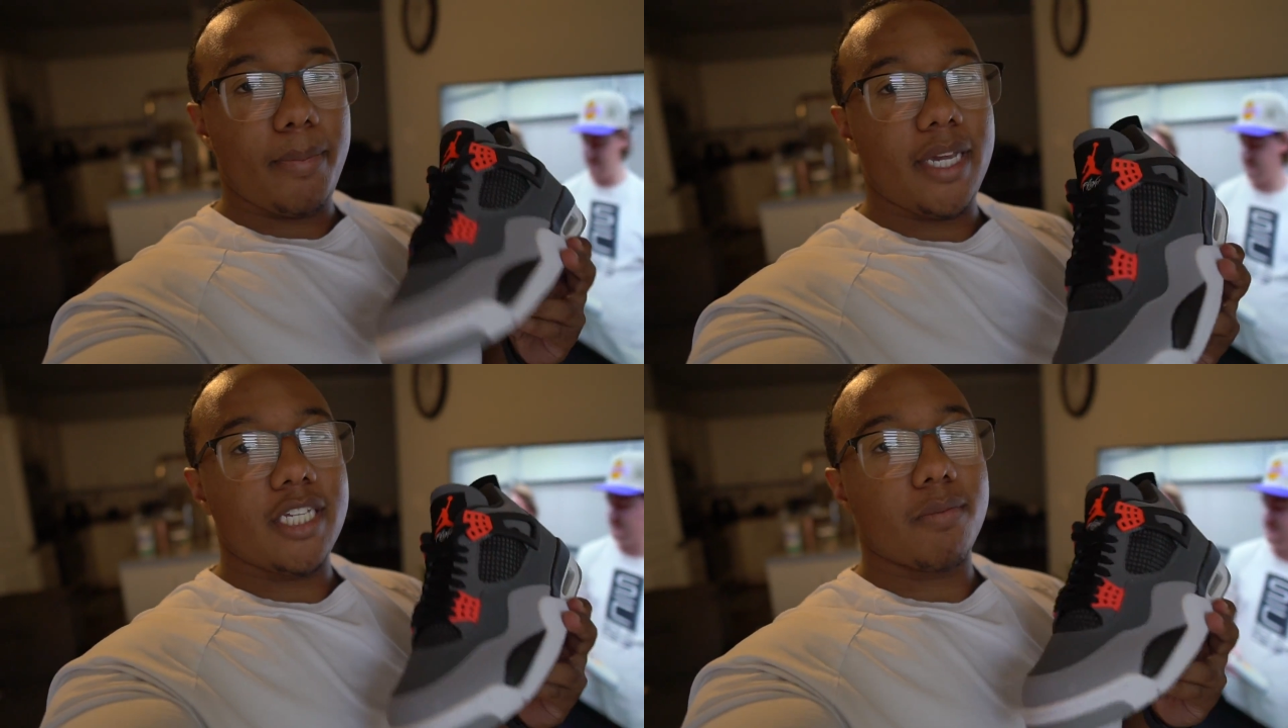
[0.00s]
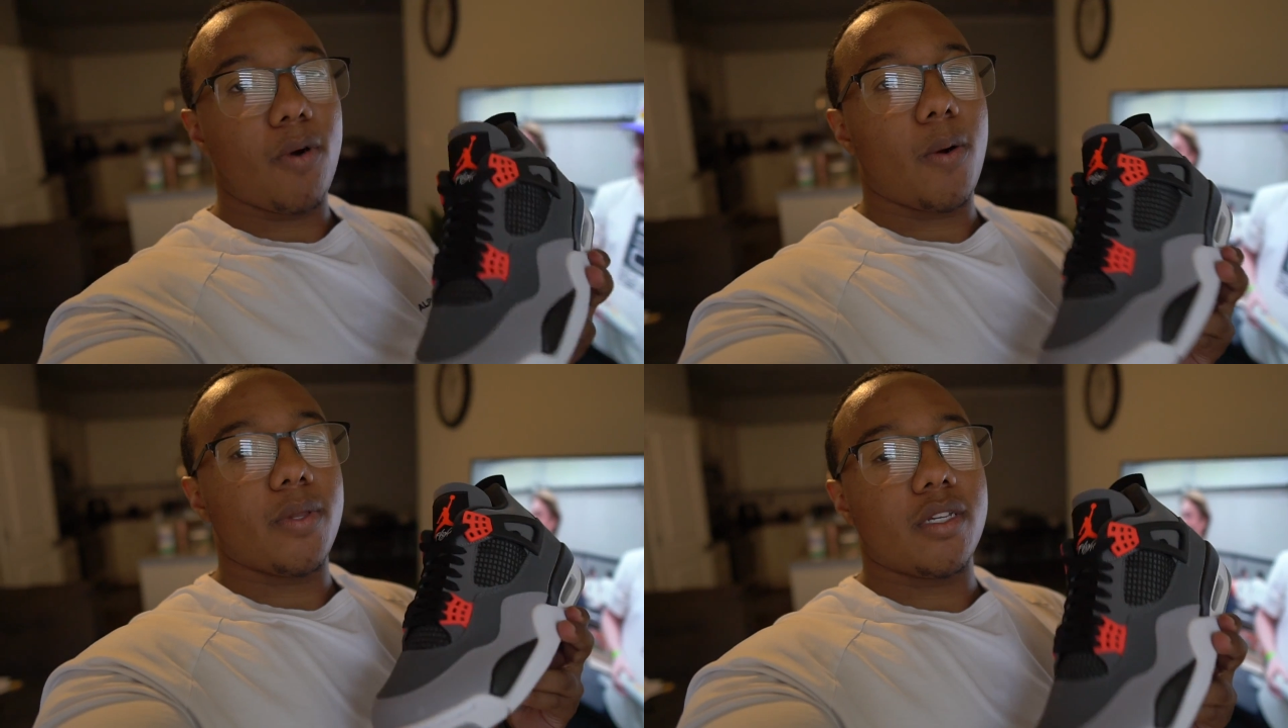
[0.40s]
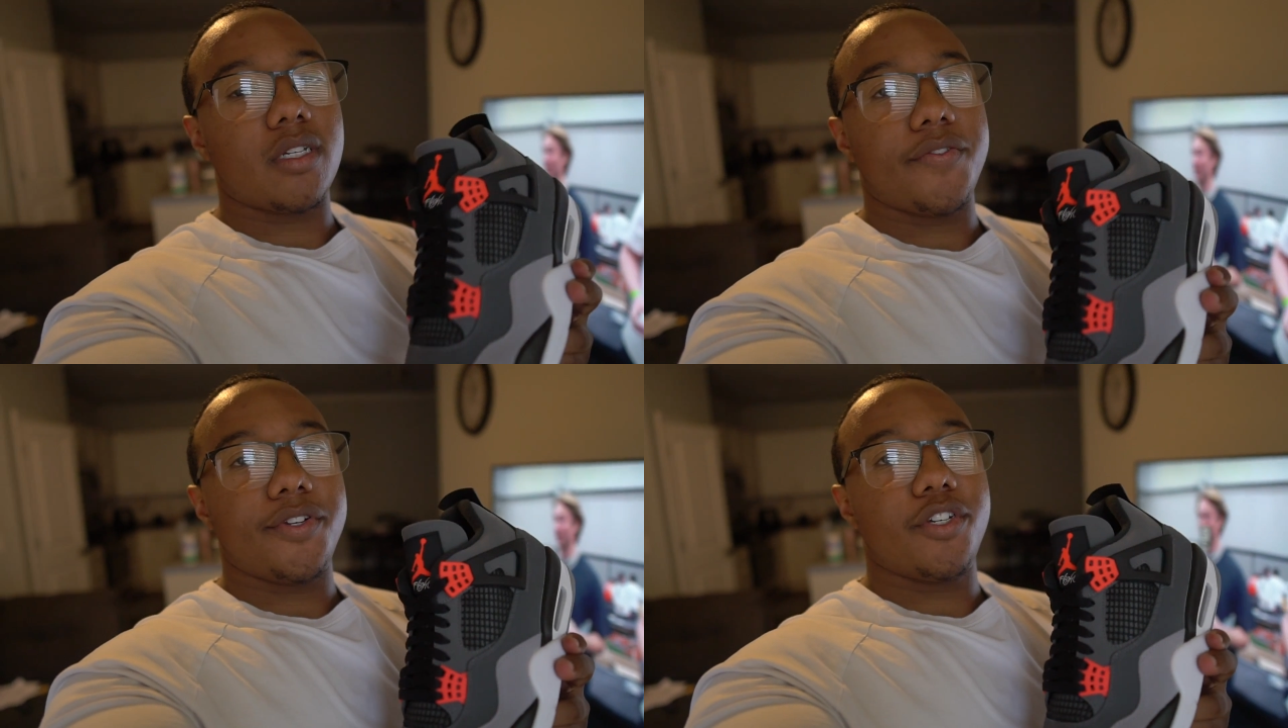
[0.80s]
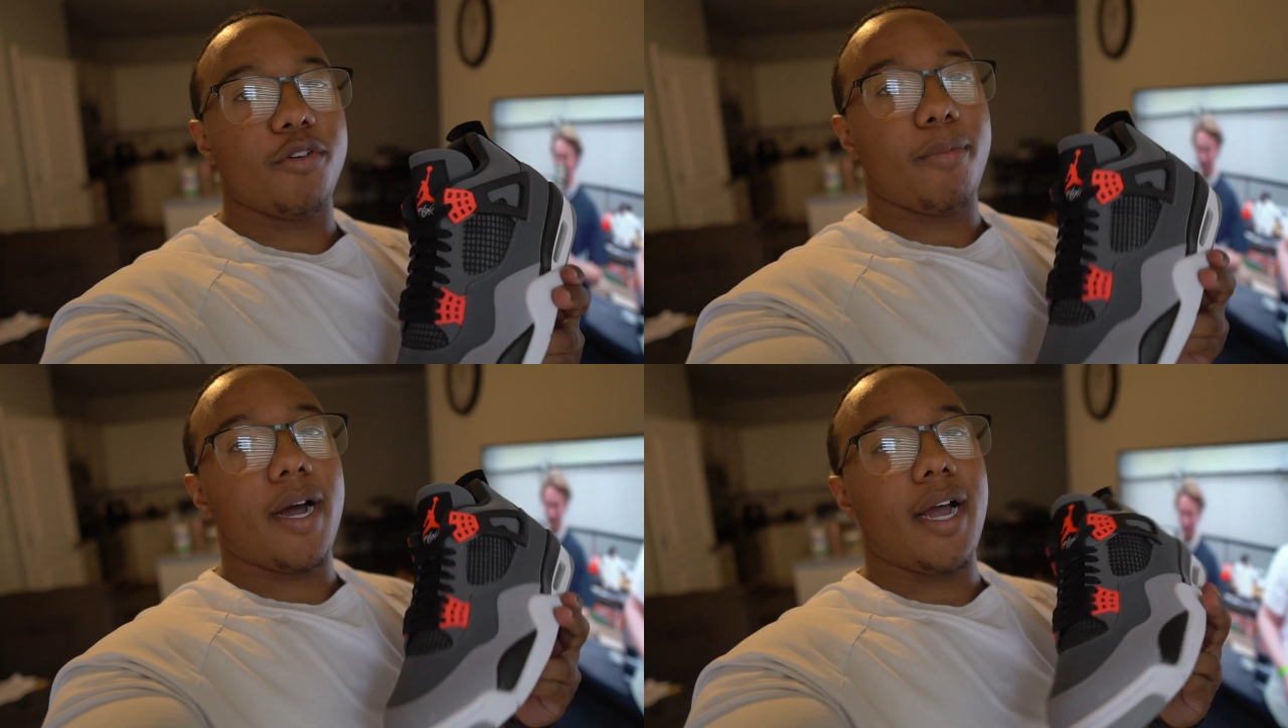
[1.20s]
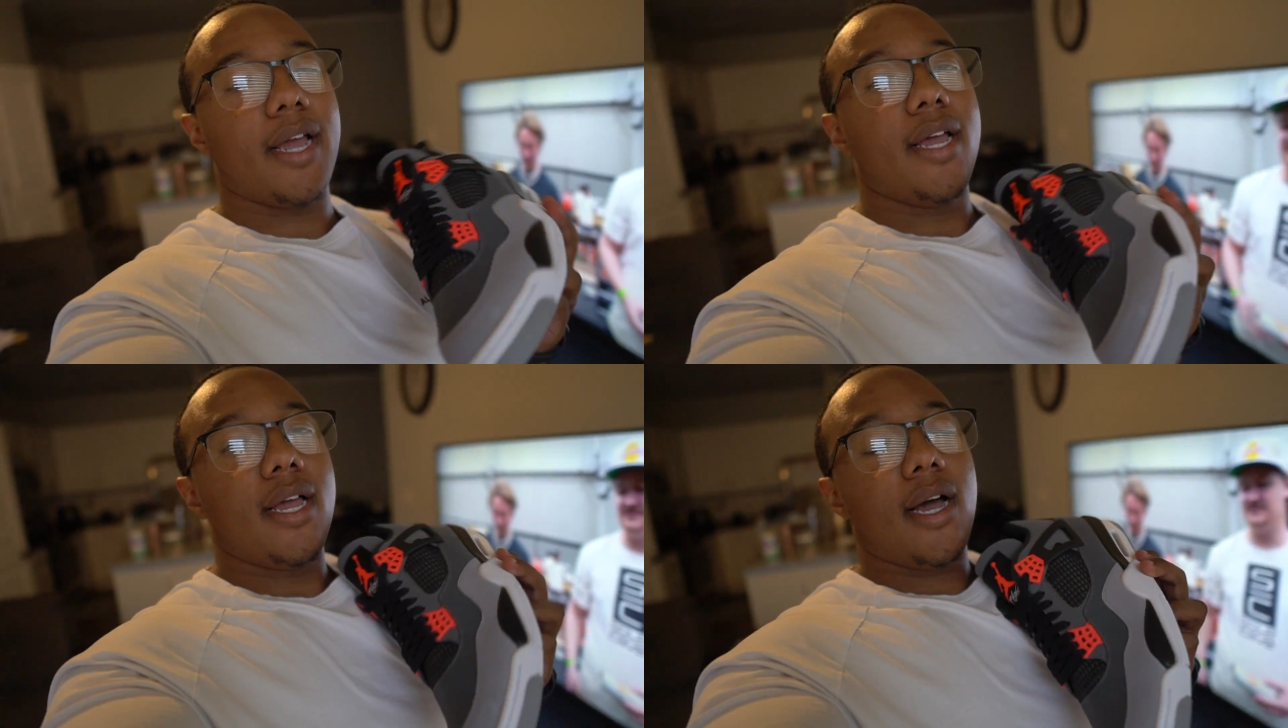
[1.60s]
Be smart with the stuff that you buy
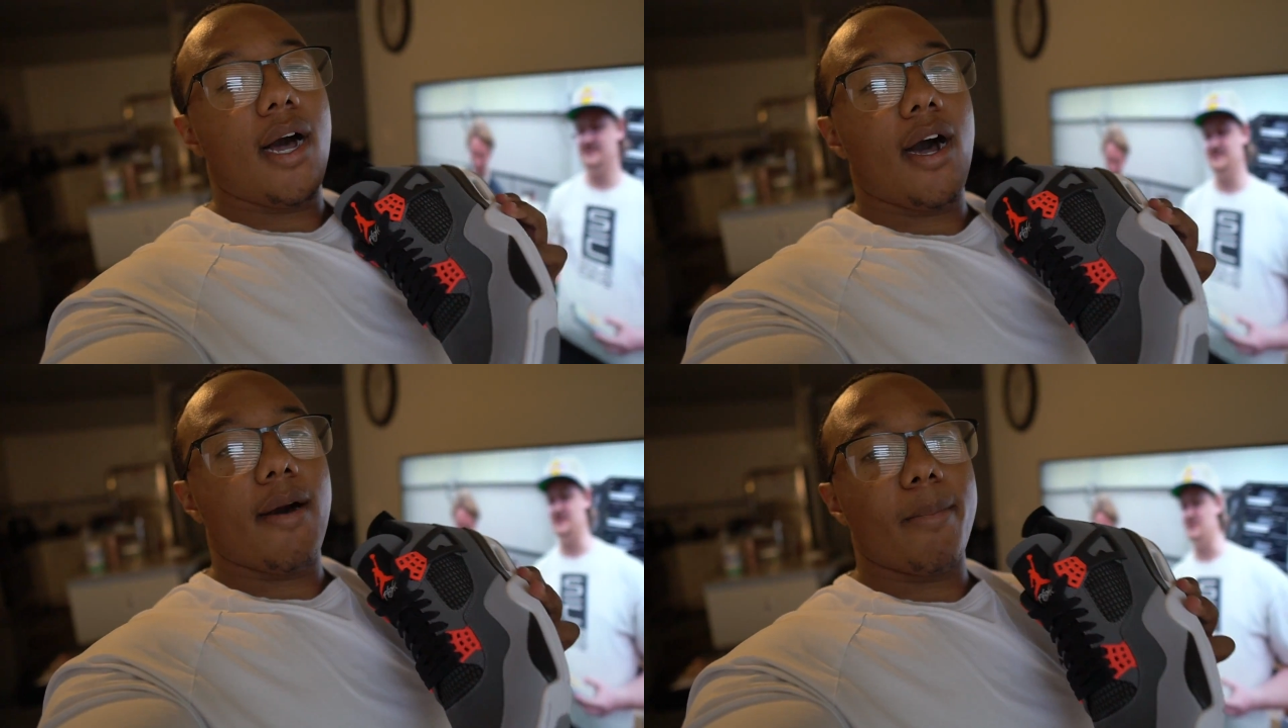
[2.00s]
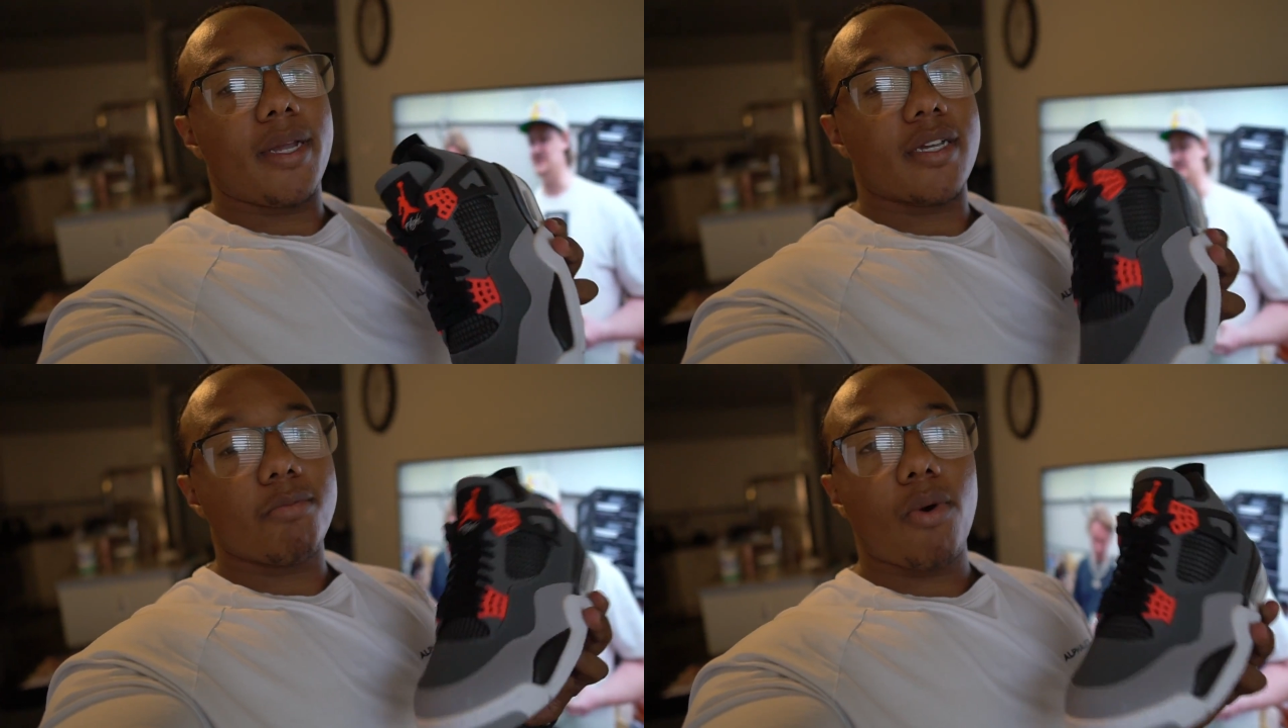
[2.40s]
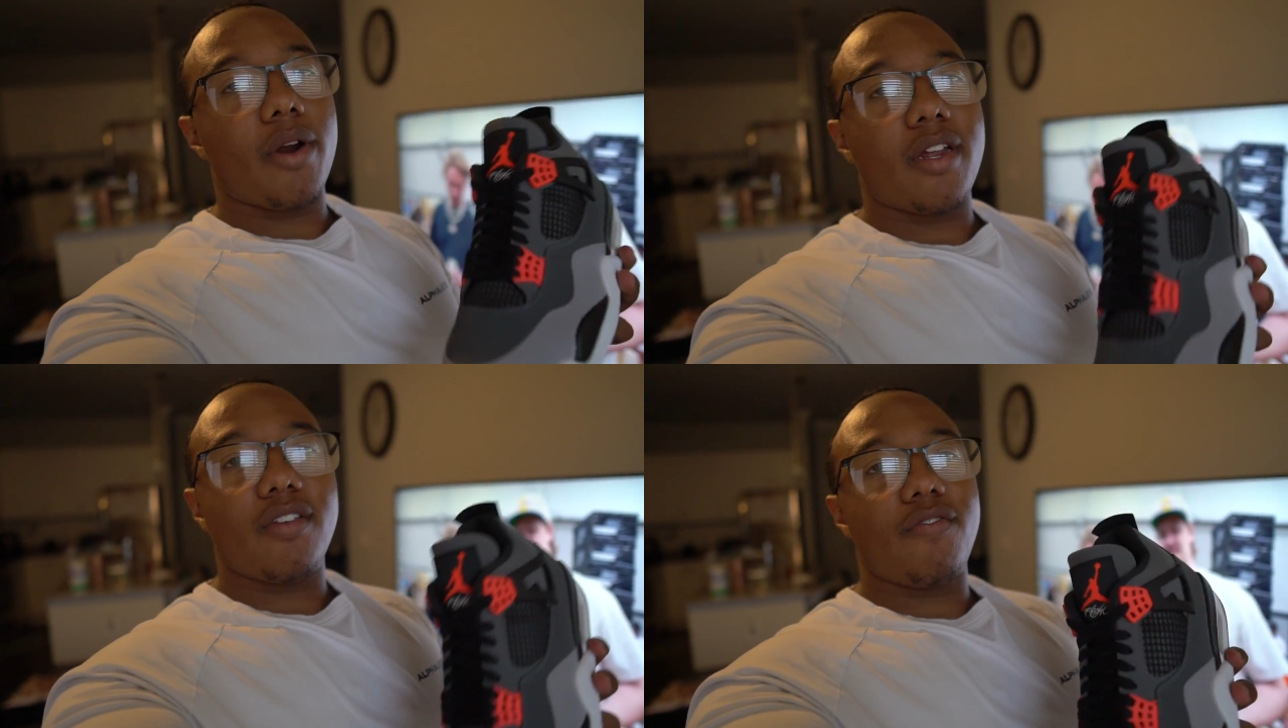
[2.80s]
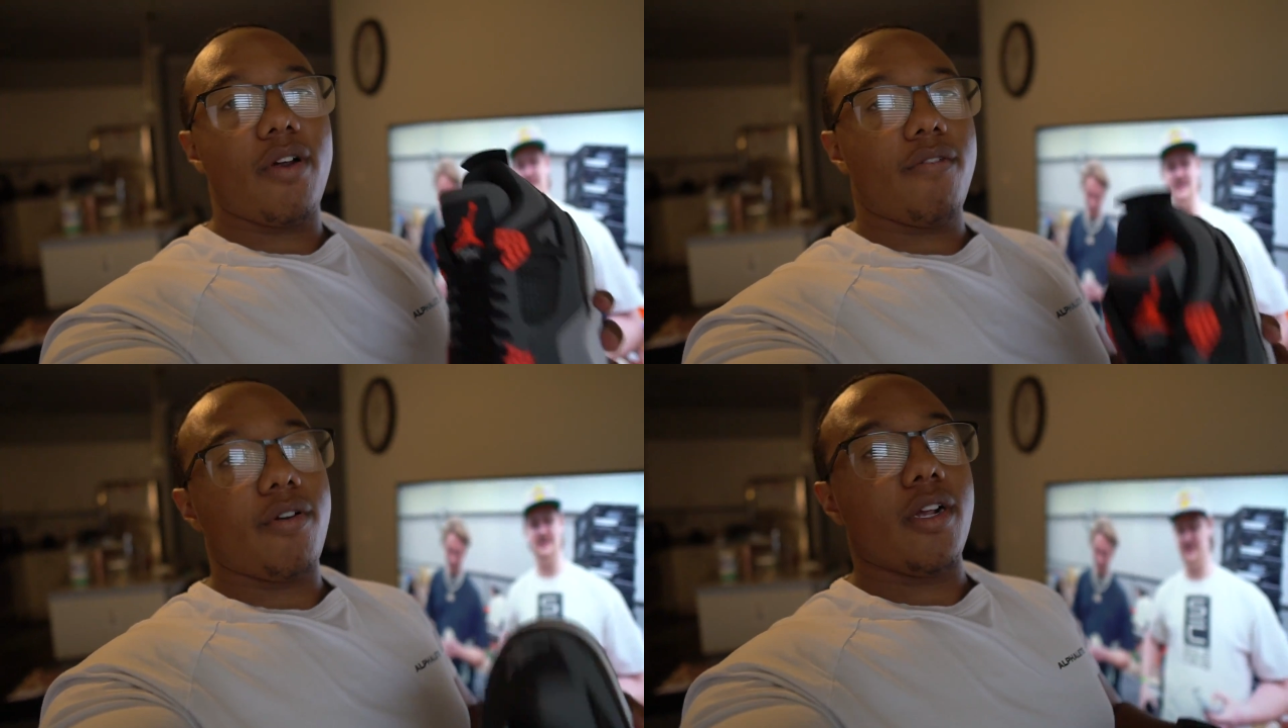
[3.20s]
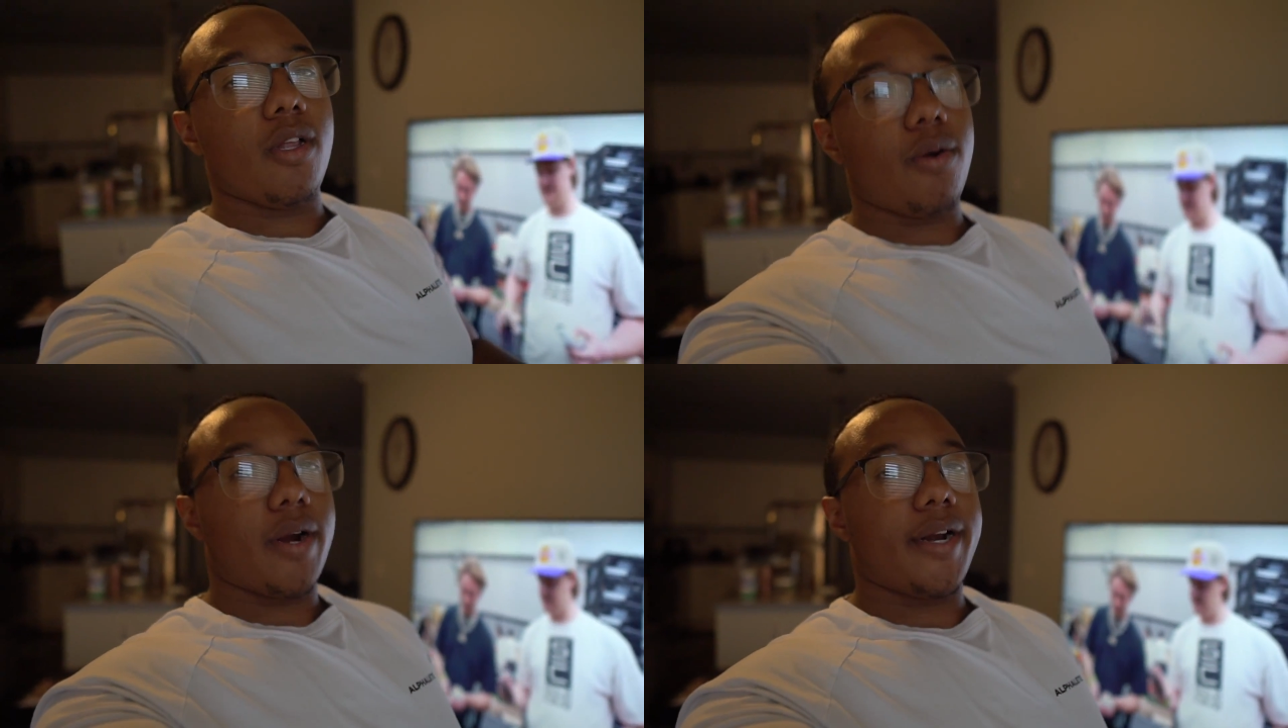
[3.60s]
um, because market is very, very
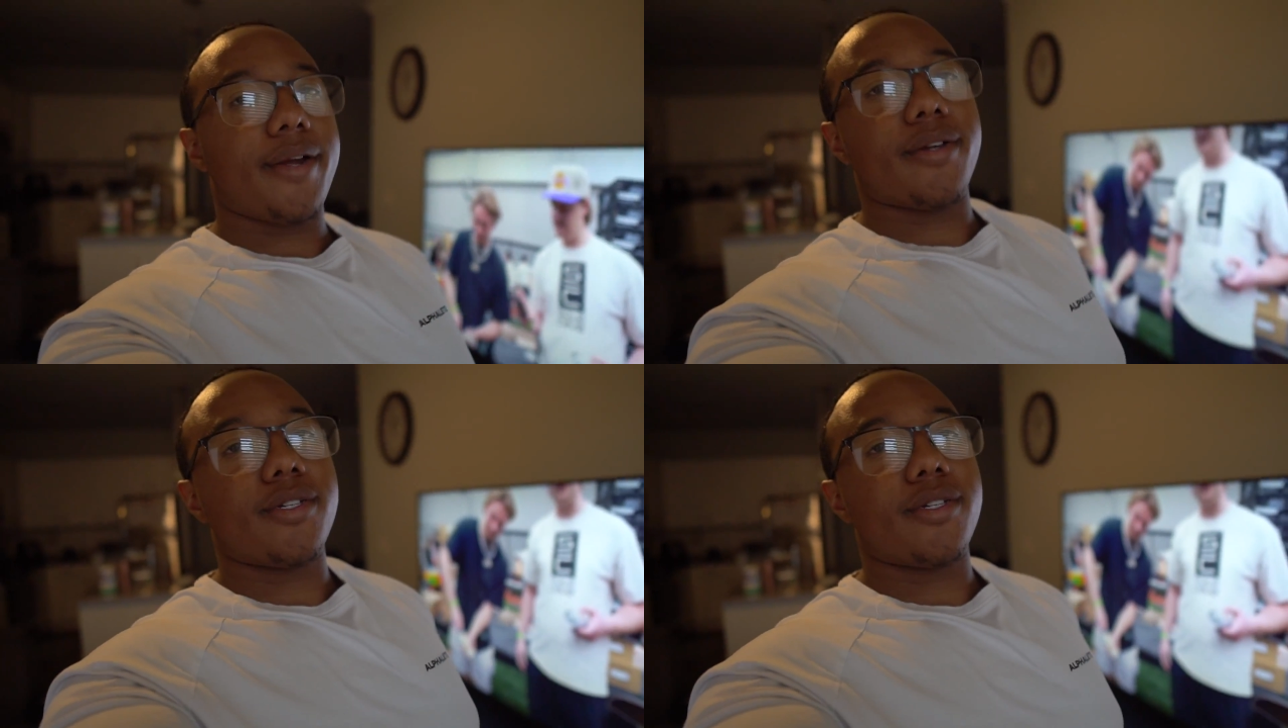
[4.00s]
low right now.